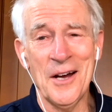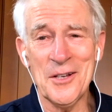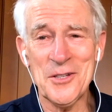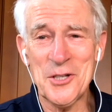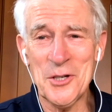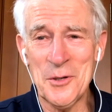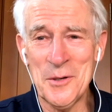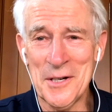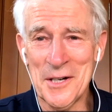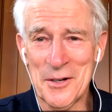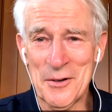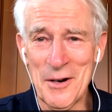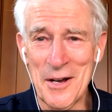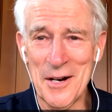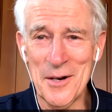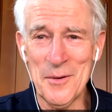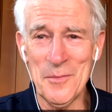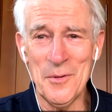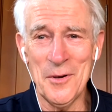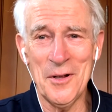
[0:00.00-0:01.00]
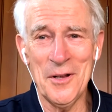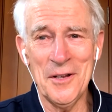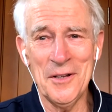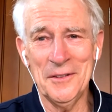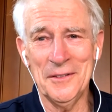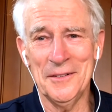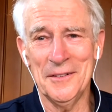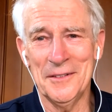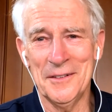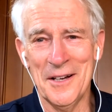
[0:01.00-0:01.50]
not so
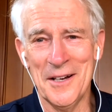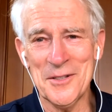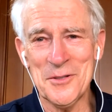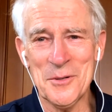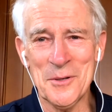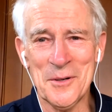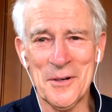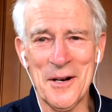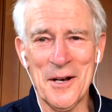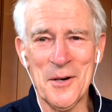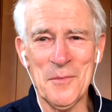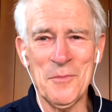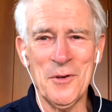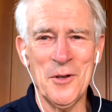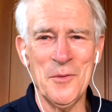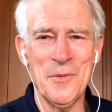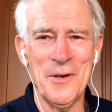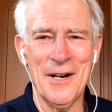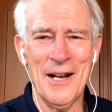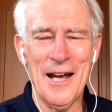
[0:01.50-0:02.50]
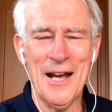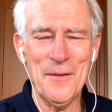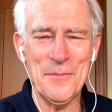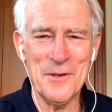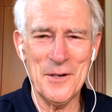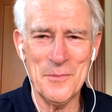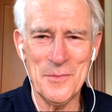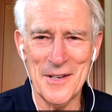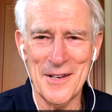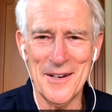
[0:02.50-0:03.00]
incredible, but
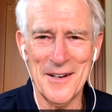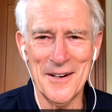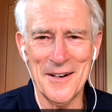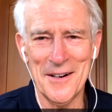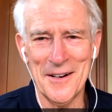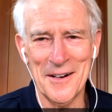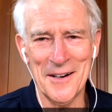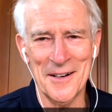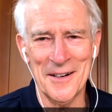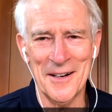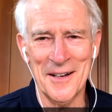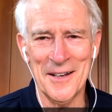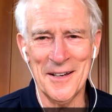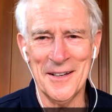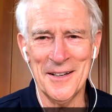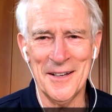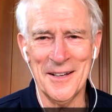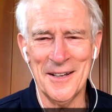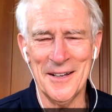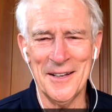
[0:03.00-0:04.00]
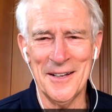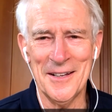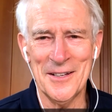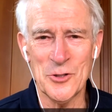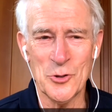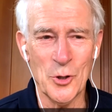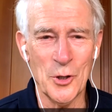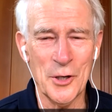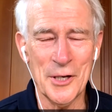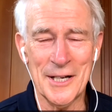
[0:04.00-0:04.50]
happy to be here, and I
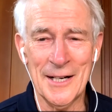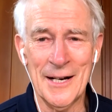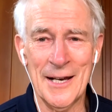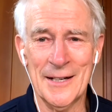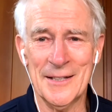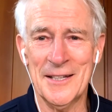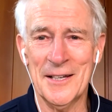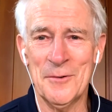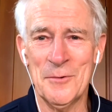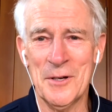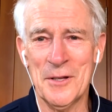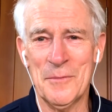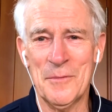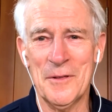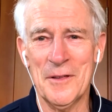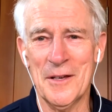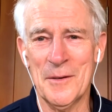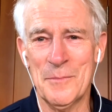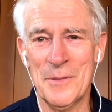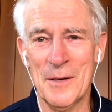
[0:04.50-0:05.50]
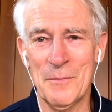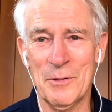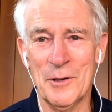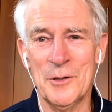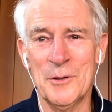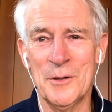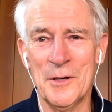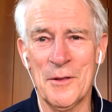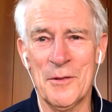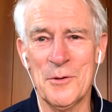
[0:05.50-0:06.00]
enjoy connecting with people
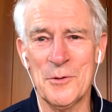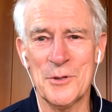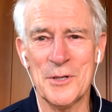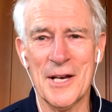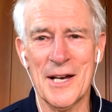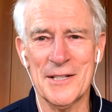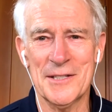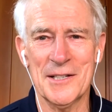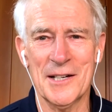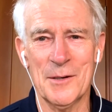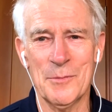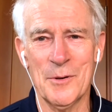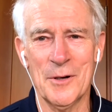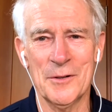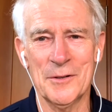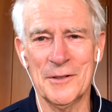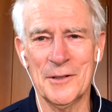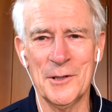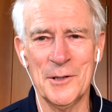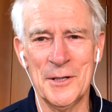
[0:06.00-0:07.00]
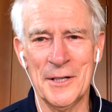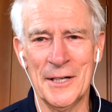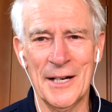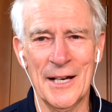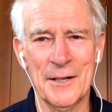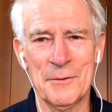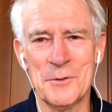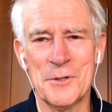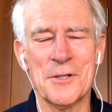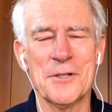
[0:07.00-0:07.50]
who are enthusiastic about learning
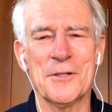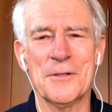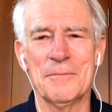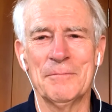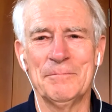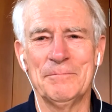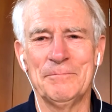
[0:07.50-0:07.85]
languages.